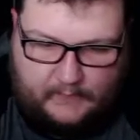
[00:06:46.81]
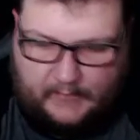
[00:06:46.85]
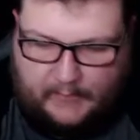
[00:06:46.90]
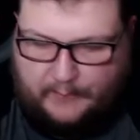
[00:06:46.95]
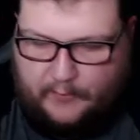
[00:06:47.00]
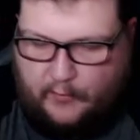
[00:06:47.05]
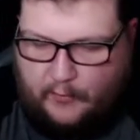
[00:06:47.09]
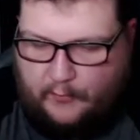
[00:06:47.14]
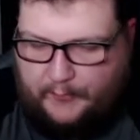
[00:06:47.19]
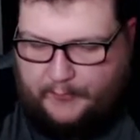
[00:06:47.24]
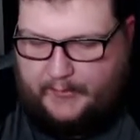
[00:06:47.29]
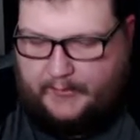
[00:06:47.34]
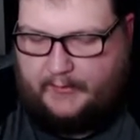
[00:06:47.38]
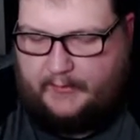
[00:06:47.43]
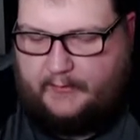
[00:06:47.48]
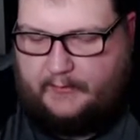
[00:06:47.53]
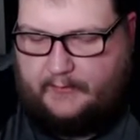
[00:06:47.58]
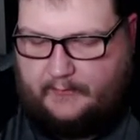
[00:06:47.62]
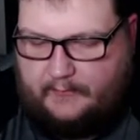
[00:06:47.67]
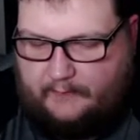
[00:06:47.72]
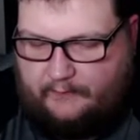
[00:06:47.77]
I'm
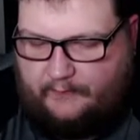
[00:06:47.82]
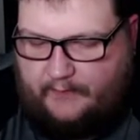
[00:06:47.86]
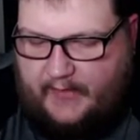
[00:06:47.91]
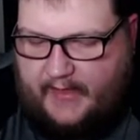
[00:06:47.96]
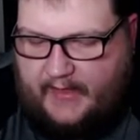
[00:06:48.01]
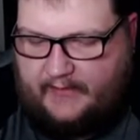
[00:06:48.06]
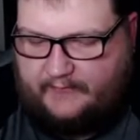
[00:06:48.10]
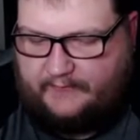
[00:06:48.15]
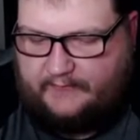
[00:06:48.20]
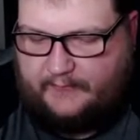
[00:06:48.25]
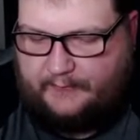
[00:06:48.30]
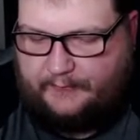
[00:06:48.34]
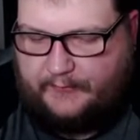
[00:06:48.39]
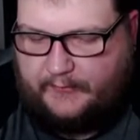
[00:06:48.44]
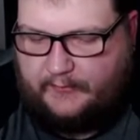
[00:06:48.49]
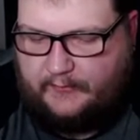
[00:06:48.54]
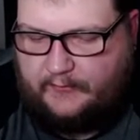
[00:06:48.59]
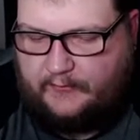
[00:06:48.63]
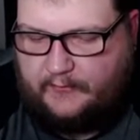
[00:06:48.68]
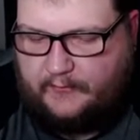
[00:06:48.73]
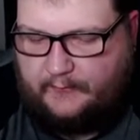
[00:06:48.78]
hoping that
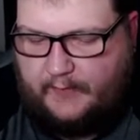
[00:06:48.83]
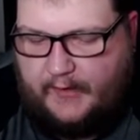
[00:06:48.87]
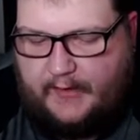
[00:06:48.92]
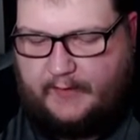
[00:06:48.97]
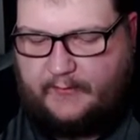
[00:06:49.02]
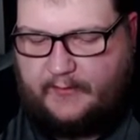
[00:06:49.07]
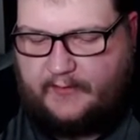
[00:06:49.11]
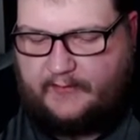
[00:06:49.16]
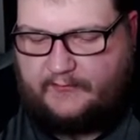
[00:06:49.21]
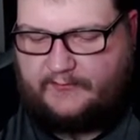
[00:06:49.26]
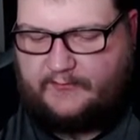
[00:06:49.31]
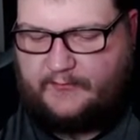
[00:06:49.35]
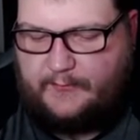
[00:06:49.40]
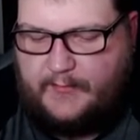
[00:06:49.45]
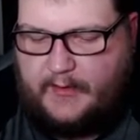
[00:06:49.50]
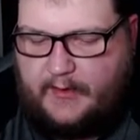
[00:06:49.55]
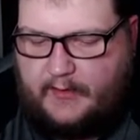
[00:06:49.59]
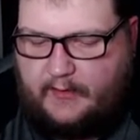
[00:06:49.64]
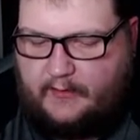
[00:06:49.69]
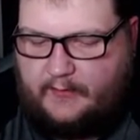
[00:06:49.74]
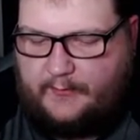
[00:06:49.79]
something good could. Hey, we got something
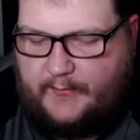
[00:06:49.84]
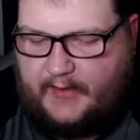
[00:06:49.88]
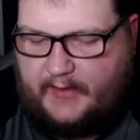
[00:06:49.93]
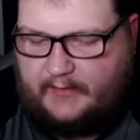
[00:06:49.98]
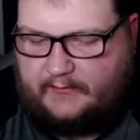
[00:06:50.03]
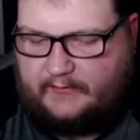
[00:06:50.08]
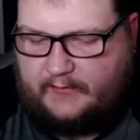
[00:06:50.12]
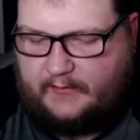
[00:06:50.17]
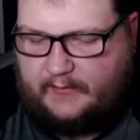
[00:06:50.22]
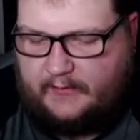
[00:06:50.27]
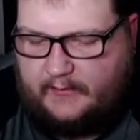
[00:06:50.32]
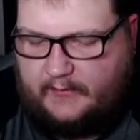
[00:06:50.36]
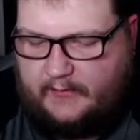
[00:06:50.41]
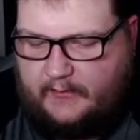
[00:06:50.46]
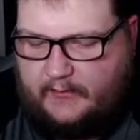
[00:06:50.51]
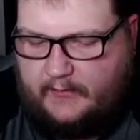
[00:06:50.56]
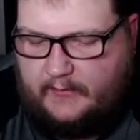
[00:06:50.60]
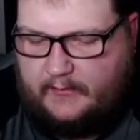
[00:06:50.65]
back in the back there.